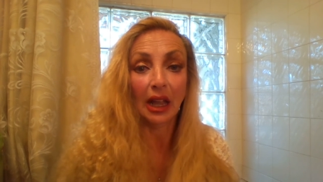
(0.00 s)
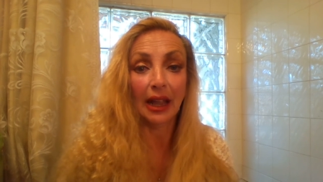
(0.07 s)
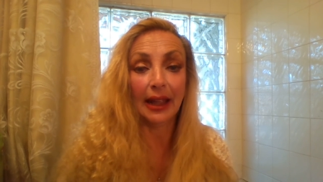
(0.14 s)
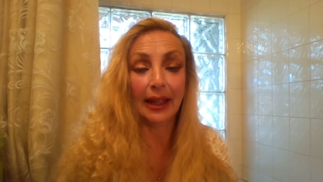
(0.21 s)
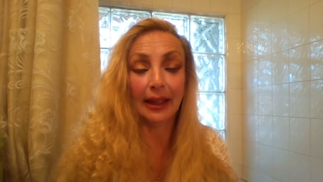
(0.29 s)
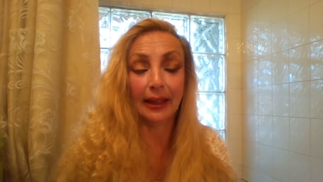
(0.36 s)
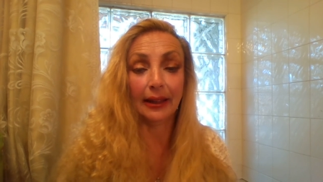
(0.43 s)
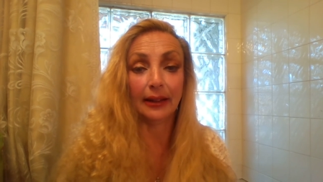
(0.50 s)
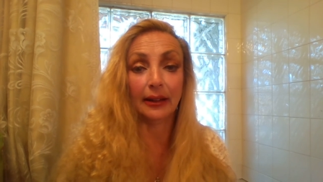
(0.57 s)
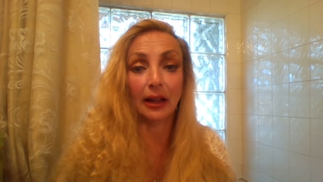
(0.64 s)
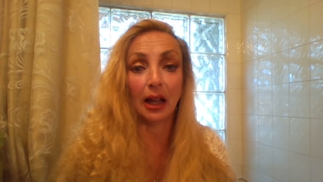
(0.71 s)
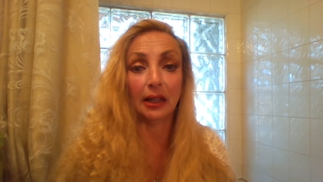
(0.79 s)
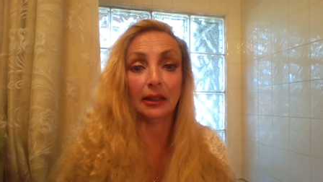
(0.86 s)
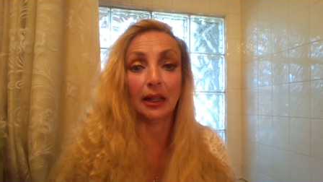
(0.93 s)
And
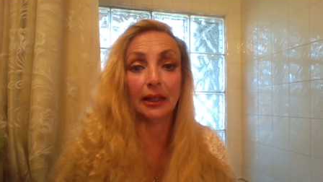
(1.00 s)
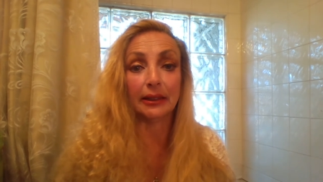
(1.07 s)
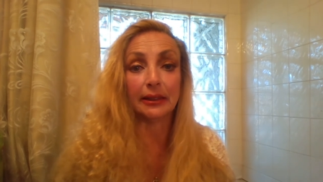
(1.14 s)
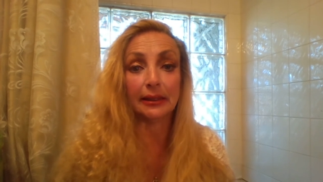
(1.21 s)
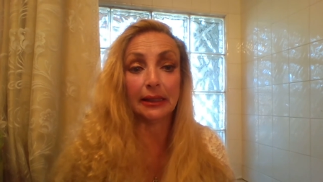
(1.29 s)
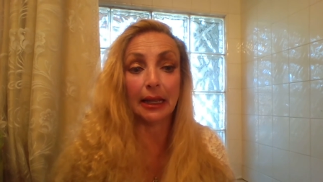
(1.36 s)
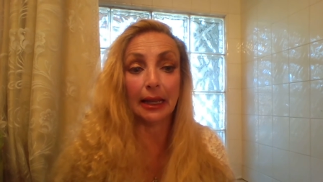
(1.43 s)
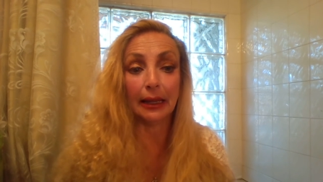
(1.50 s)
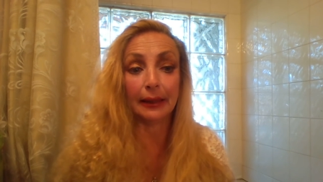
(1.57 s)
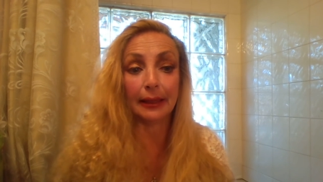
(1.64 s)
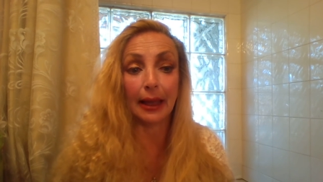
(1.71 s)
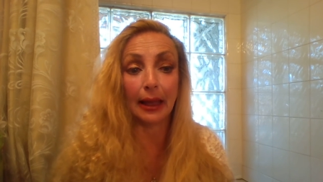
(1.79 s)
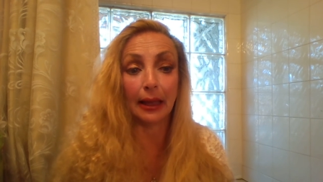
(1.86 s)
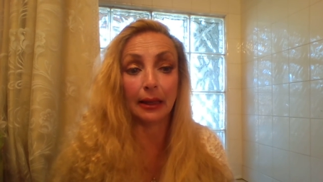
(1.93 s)
I'd like to say
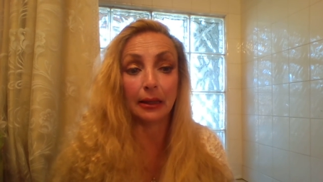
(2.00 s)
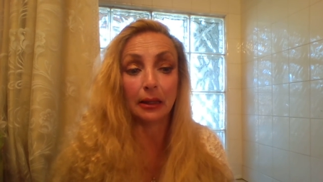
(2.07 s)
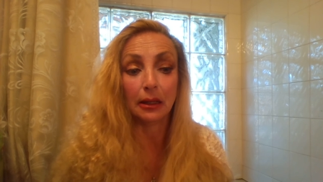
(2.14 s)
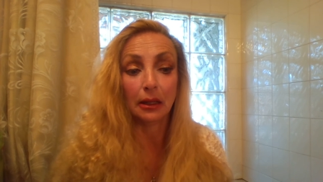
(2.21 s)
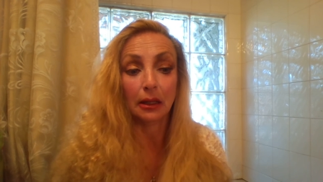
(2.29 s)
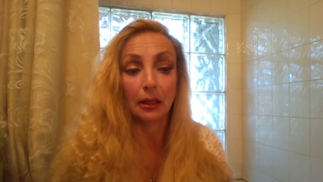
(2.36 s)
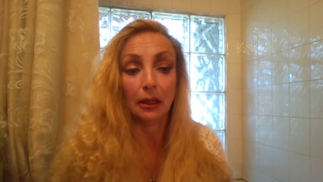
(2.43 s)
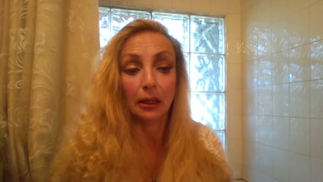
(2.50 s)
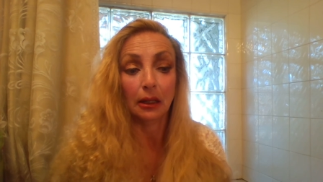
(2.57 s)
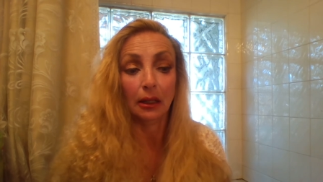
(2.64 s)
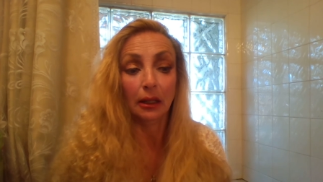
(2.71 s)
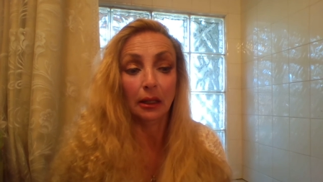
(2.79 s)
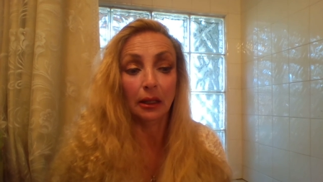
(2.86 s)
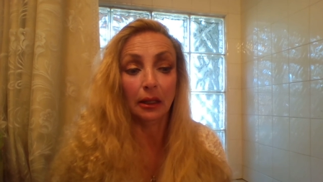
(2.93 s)
that,
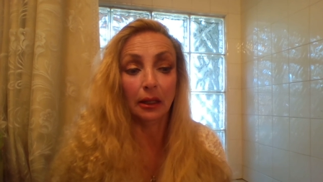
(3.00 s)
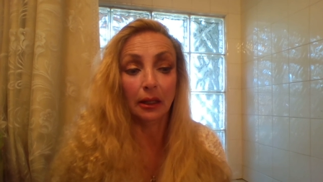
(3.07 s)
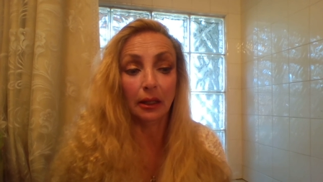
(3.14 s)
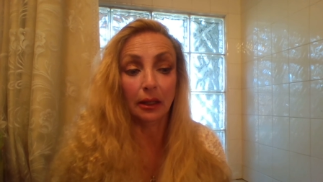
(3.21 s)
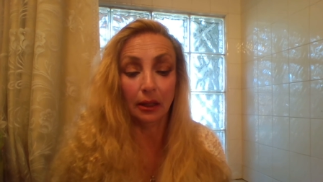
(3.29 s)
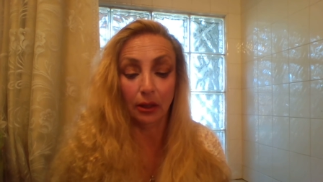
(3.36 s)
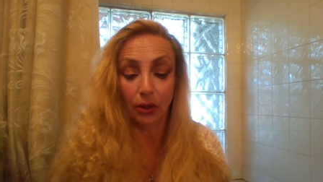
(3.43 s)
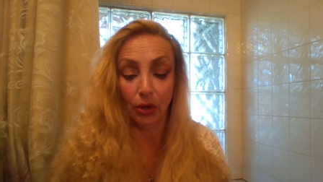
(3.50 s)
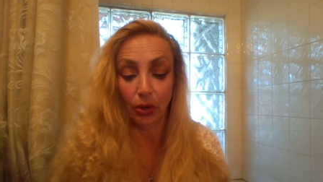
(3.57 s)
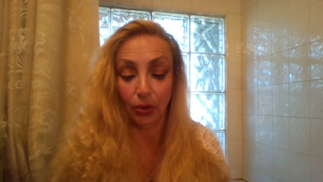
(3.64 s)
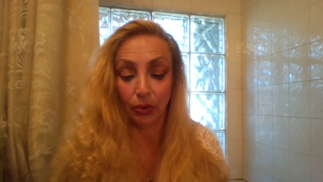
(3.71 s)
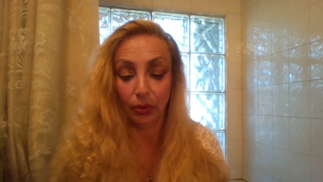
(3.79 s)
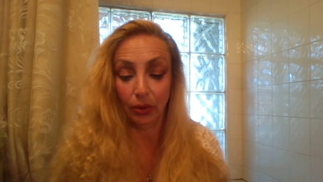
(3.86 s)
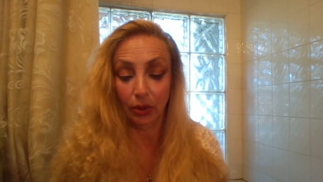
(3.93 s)
you
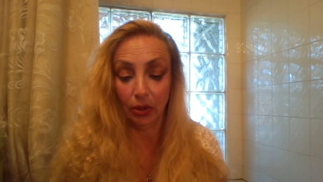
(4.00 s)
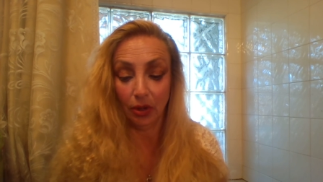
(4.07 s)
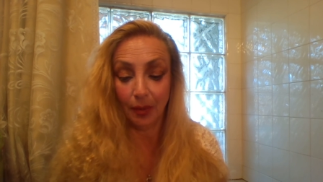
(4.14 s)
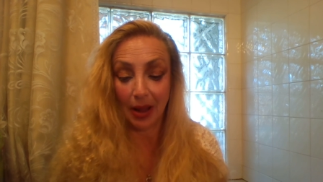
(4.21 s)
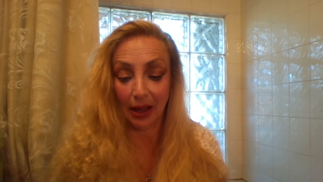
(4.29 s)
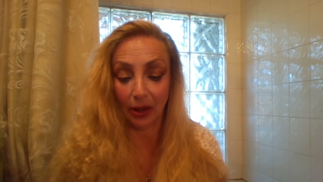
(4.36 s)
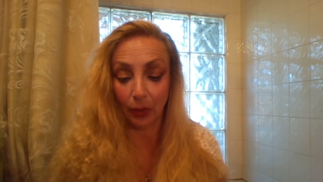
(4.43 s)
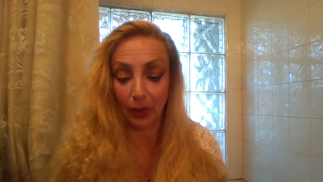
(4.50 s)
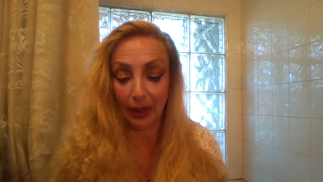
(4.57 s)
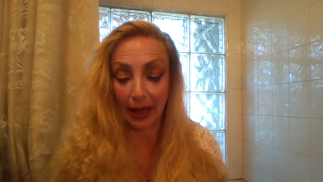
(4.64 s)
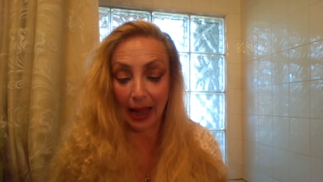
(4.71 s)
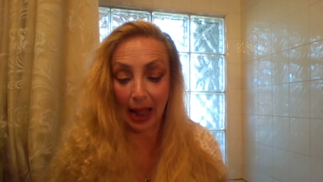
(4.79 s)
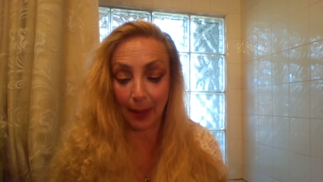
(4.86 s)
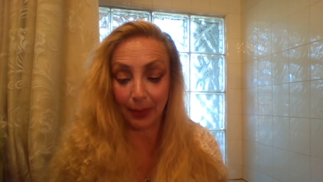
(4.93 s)
know, no matter what
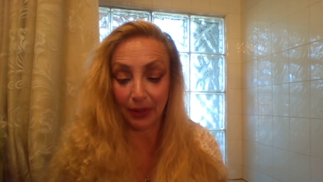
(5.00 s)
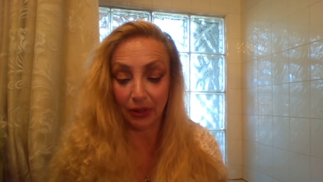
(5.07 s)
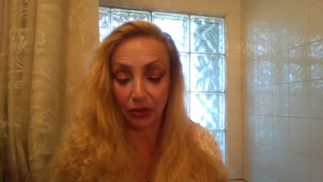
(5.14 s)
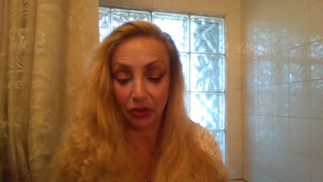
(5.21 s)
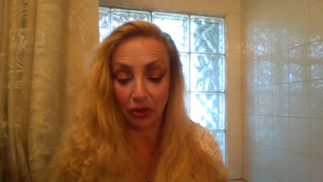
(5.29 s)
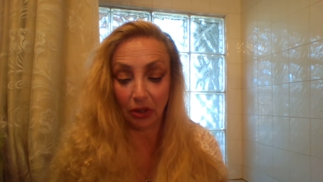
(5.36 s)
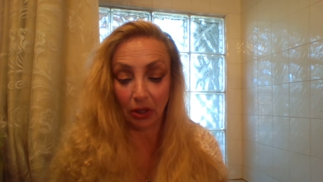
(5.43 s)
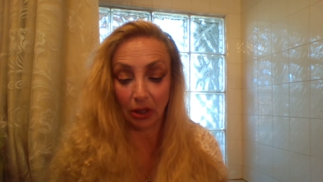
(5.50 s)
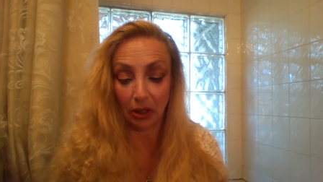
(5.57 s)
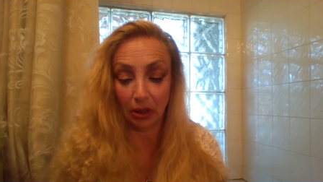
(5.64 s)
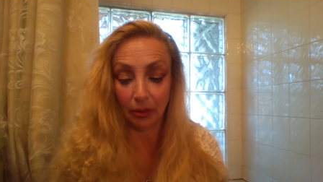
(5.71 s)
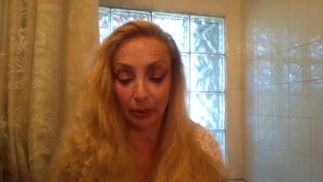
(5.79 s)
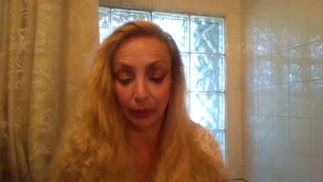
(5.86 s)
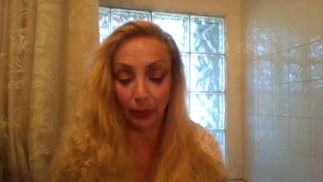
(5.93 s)
happens,
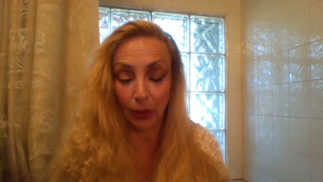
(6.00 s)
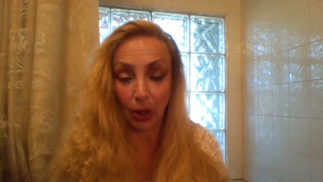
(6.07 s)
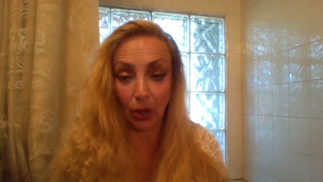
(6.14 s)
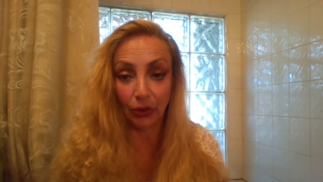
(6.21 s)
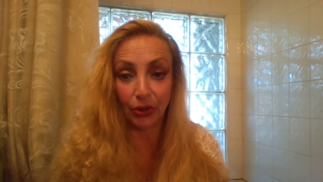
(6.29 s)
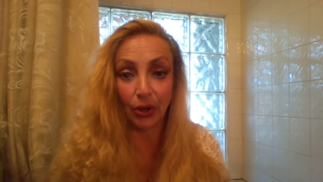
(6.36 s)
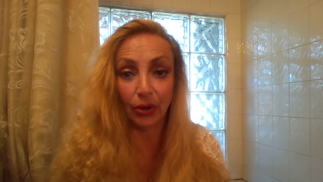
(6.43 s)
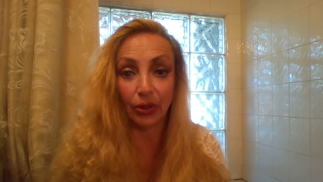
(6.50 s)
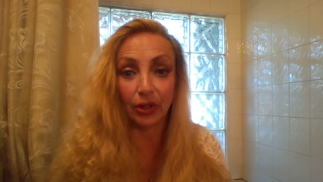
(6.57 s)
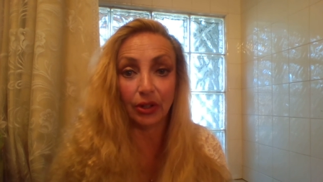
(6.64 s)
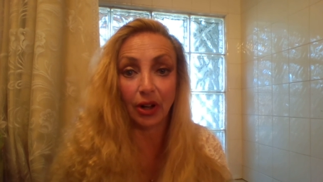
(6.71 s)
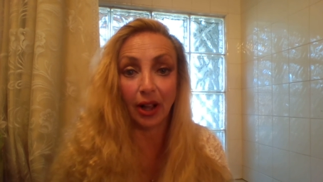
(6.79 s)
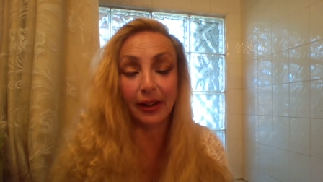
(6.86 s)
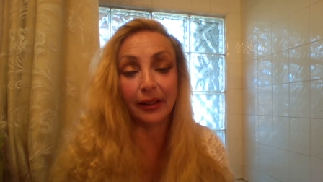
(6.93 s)
um, we all know
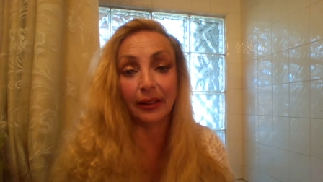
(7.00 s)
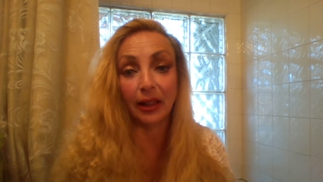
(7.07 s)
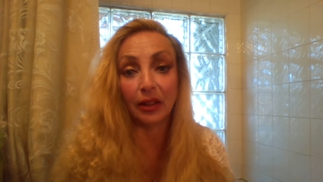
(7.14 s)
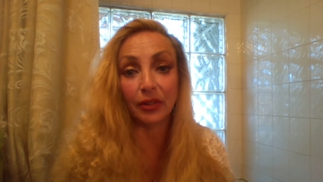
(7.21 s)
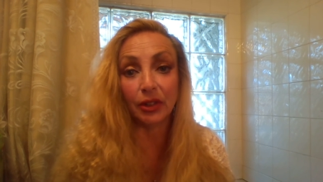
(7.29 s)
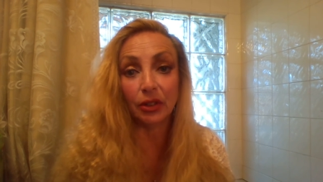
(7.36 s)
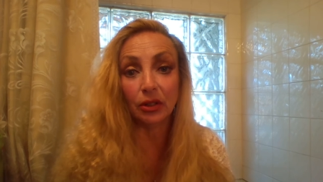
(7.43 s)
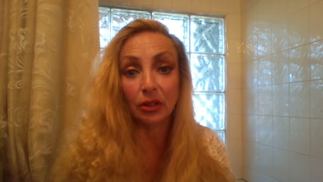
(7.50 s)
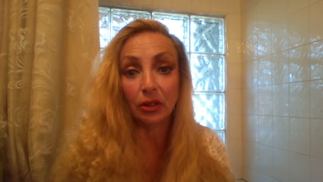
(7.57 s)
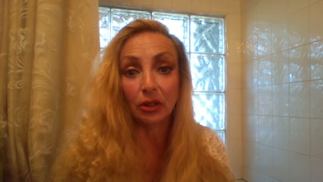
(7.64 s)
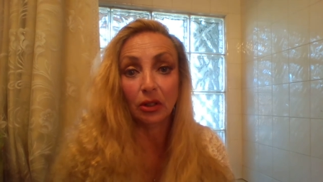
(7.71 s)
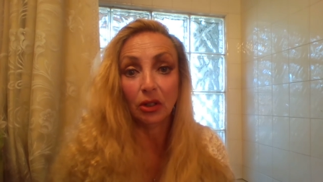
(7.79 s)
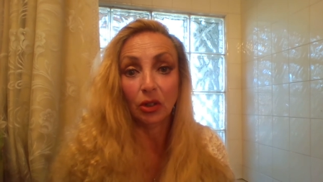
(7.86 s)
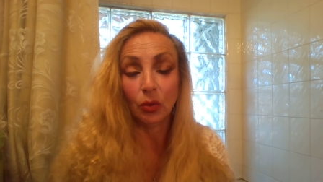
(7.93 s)
that nine eleven
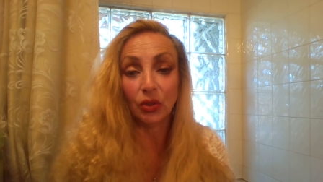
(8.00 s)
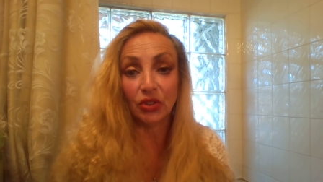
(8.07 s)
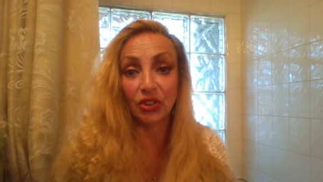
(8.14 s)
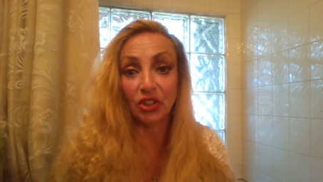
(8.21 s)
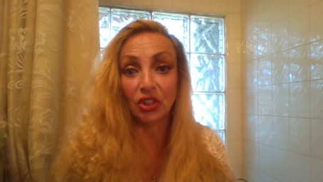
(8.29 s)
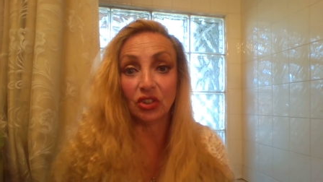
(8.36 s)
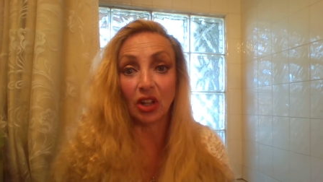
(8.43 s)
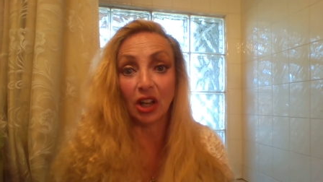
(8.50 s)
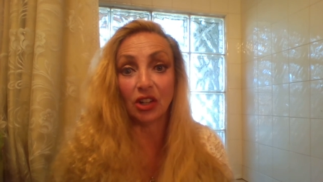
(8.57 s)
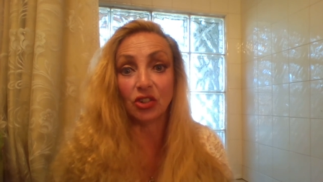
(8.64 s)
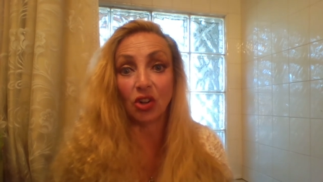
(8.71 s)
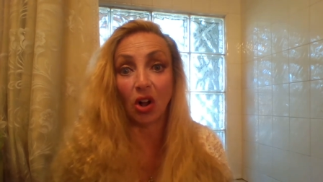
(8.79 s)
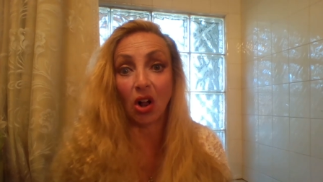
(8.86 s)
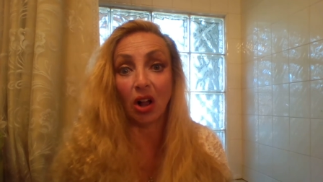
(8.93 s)
was an inside
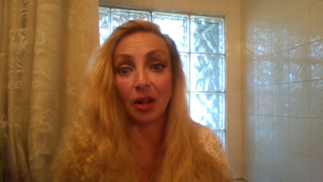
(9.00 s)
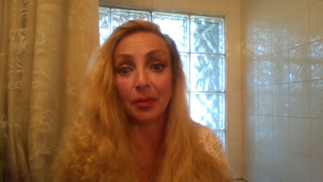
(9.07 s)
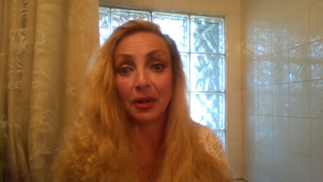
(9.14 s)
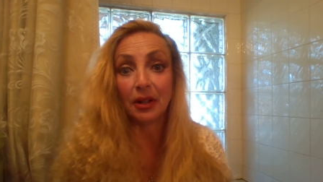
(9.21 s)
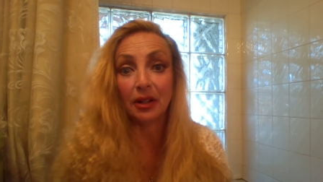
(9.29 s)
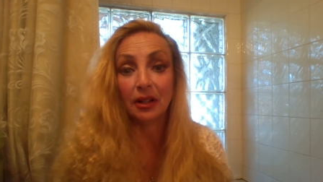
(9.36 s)
job.